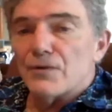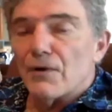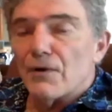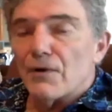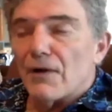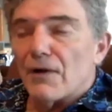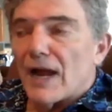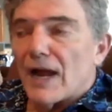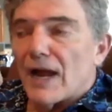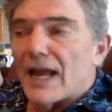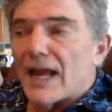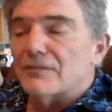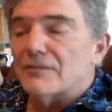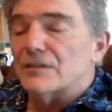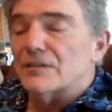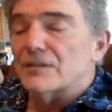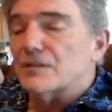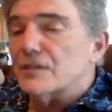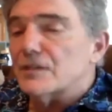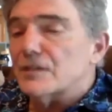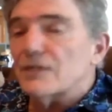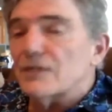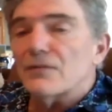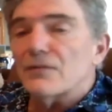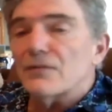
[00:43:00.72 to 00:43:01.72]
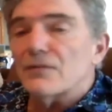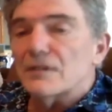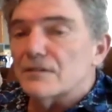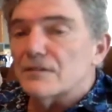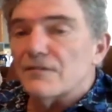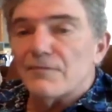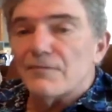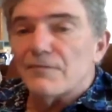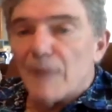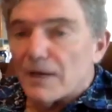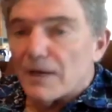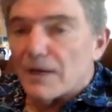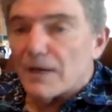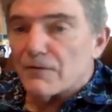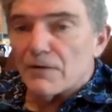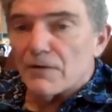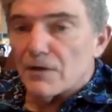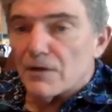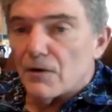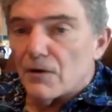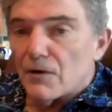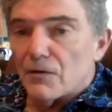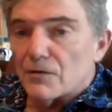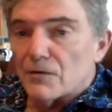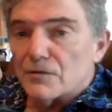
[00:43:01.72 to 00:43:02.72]
I have a series of micro
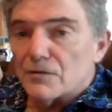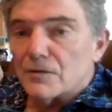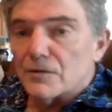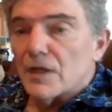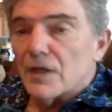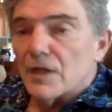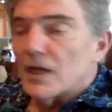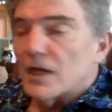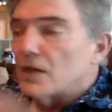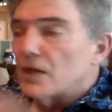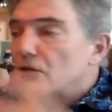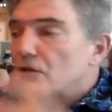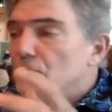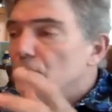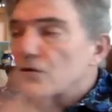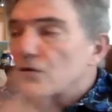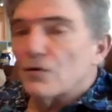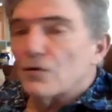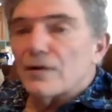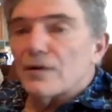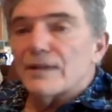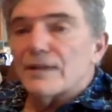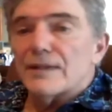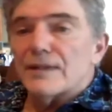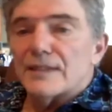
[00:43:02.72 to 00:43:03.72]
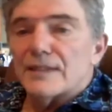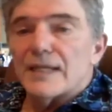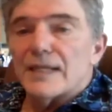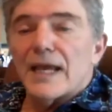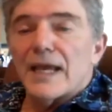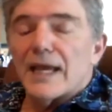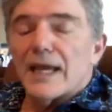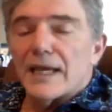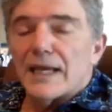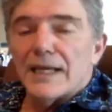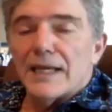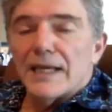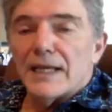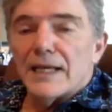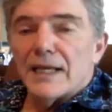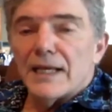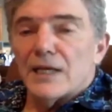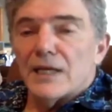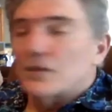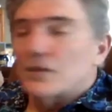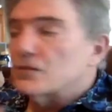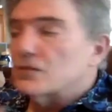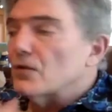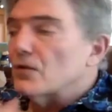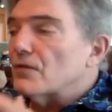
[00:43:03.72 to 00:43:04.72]
goals during the day
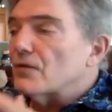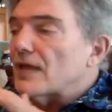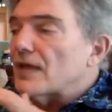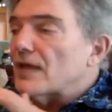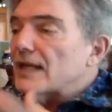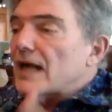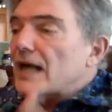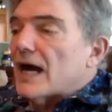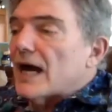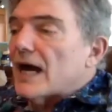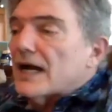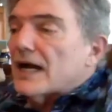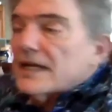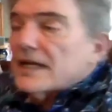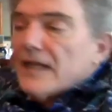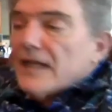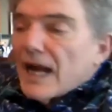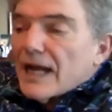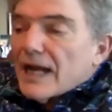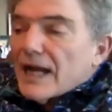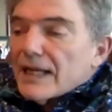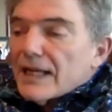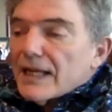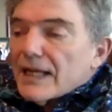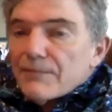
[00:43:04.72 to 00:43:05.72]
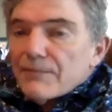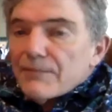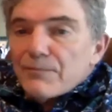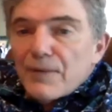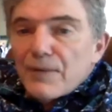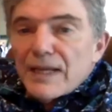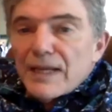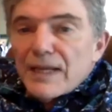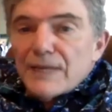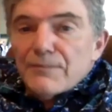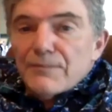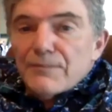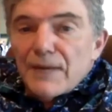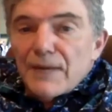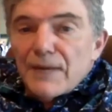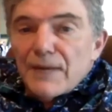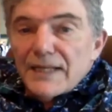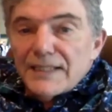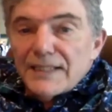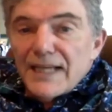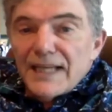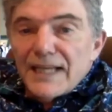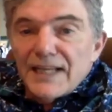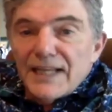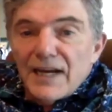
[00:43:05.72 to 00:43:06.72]
so that I am breaking my
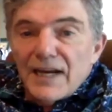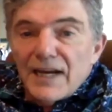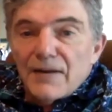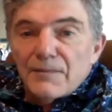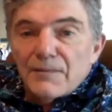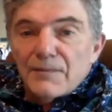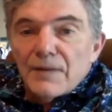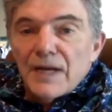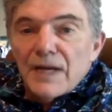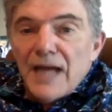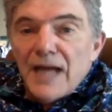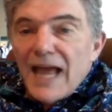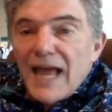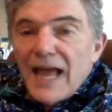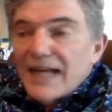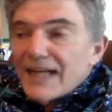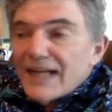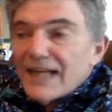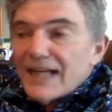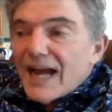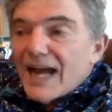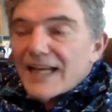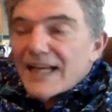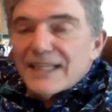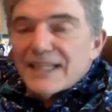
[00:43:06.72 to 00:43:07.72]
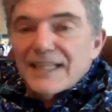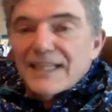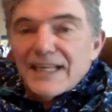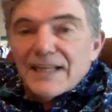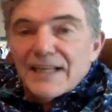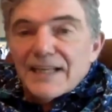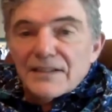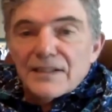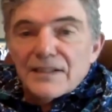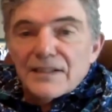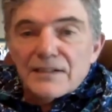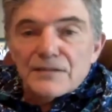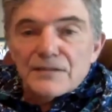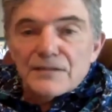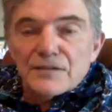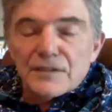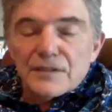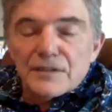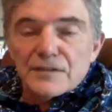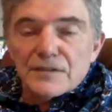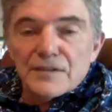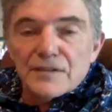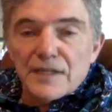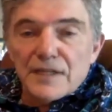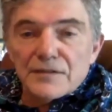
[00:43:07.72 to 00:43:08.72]
day up and I can get little
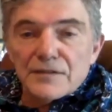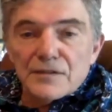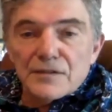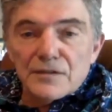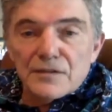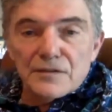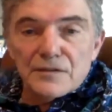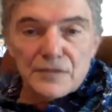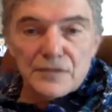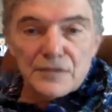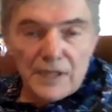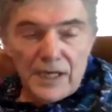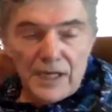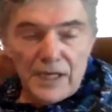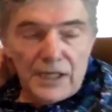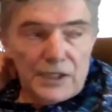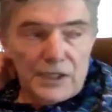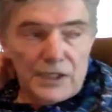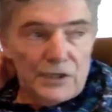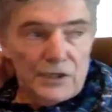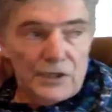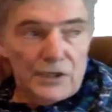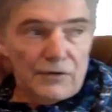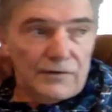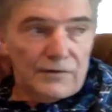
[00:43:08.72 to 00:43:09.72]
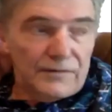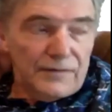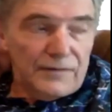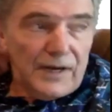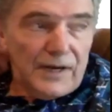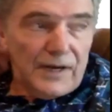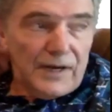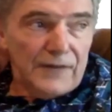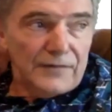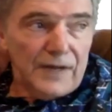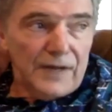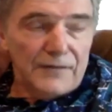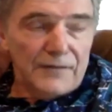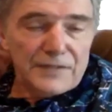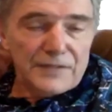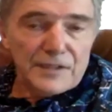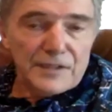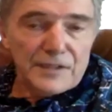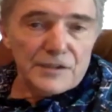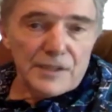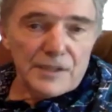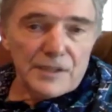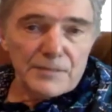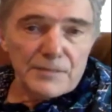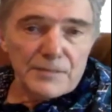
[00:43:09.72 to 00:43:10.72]
successes. You know, if I've
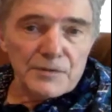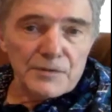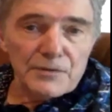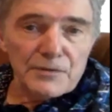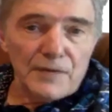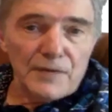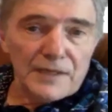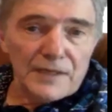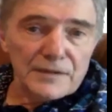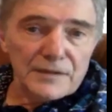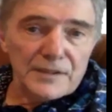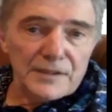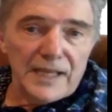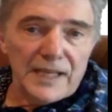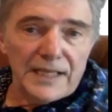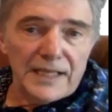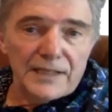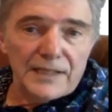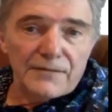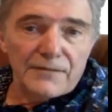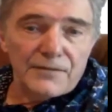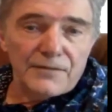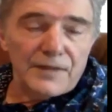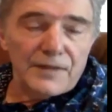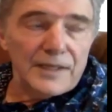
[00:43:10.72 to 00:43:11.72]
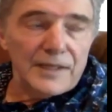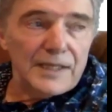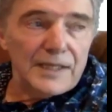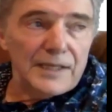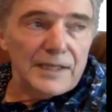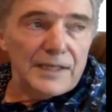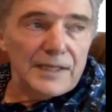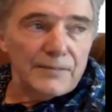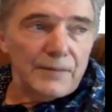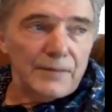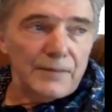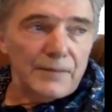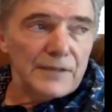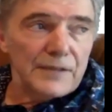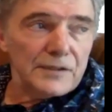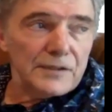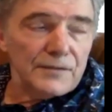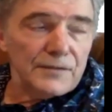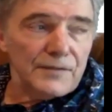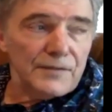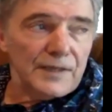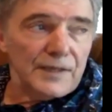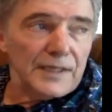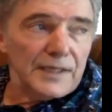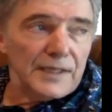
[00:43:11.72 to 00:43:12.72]
conceptualized negative thinking and positive
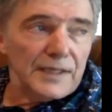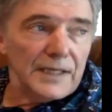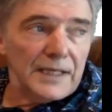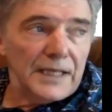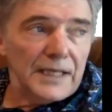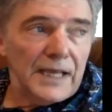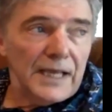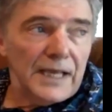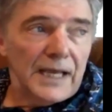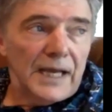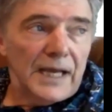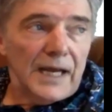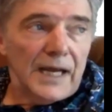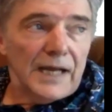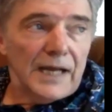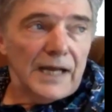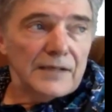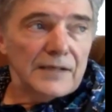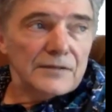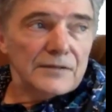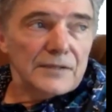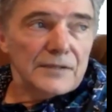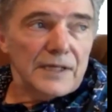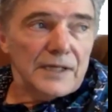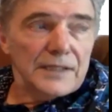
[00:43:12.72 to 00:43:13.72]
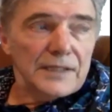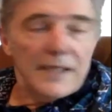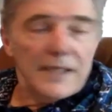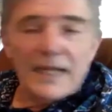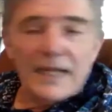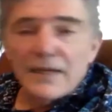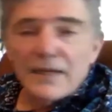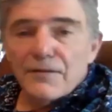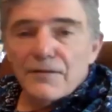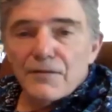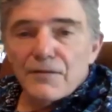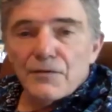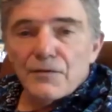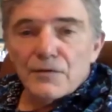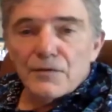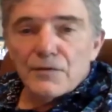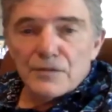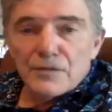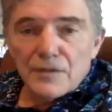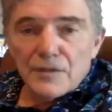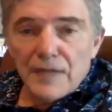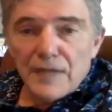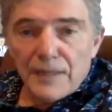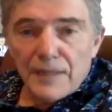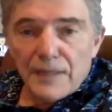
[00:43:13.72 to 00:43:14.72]
thinking as negative thoughts are
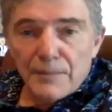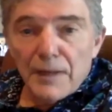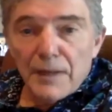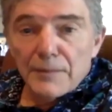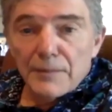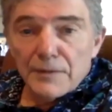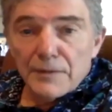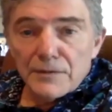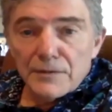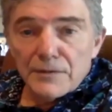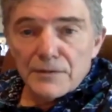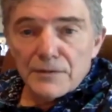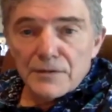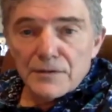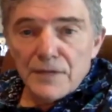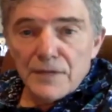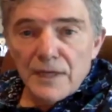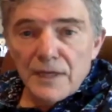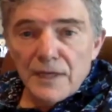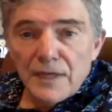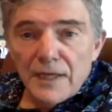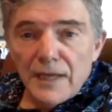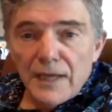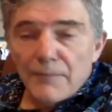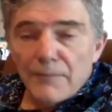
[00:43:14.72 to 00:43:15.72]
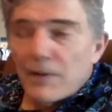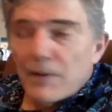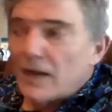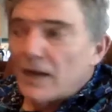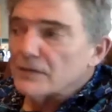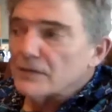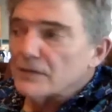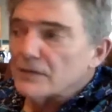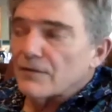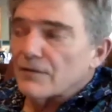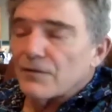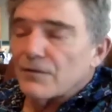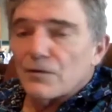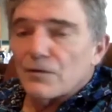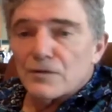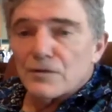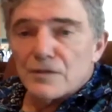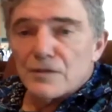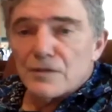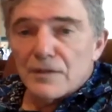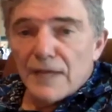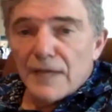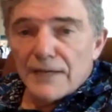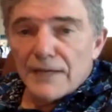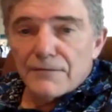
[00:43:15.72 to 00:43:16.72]
like pebbles and positive thoughts are
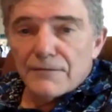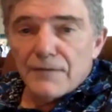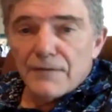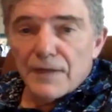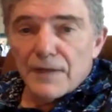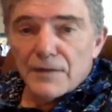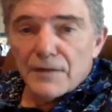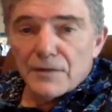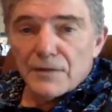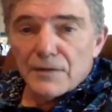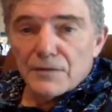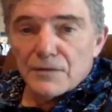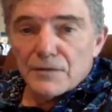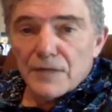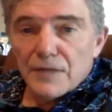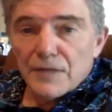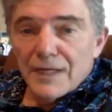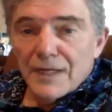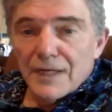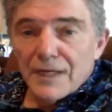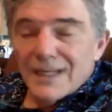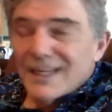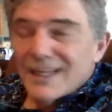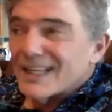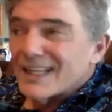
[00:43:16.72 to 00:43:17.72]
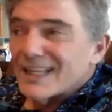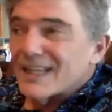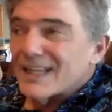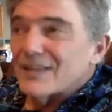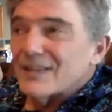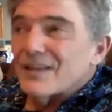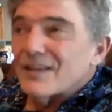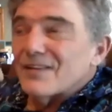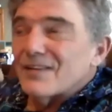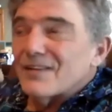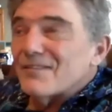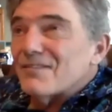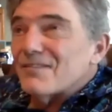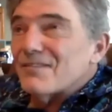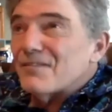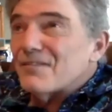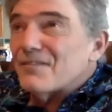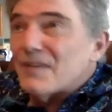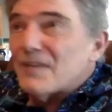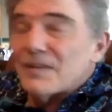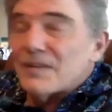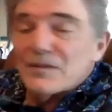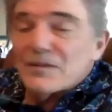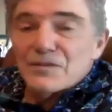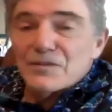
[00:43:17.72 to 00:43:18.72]
like feathers. Can the
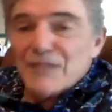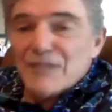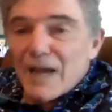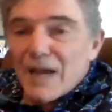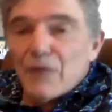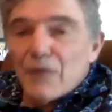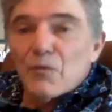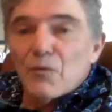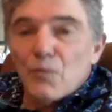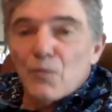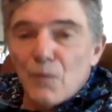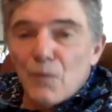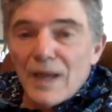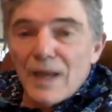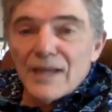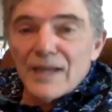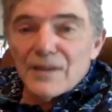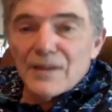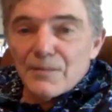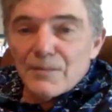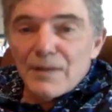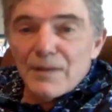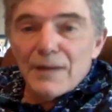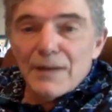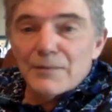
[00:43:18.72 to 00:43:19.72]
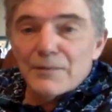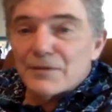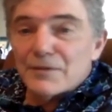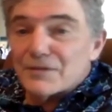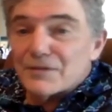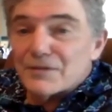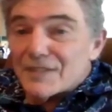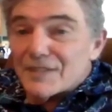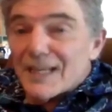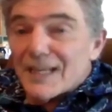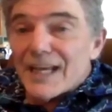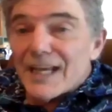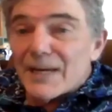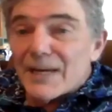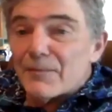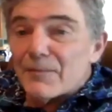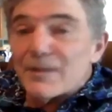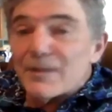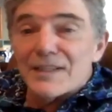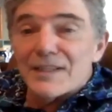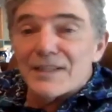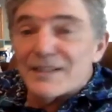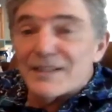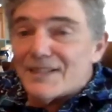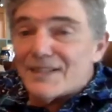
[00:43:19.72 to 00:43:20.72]
feathers outweigh the pebbles? Yeah, but
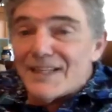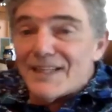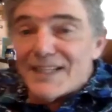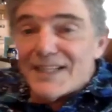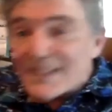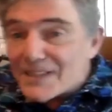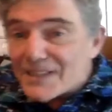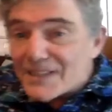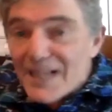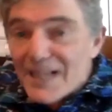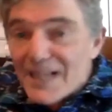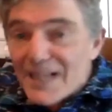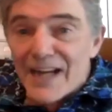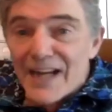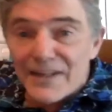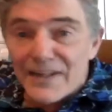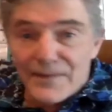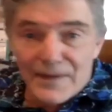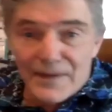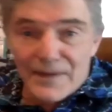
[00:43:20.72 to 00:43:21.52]
you need a lot of them.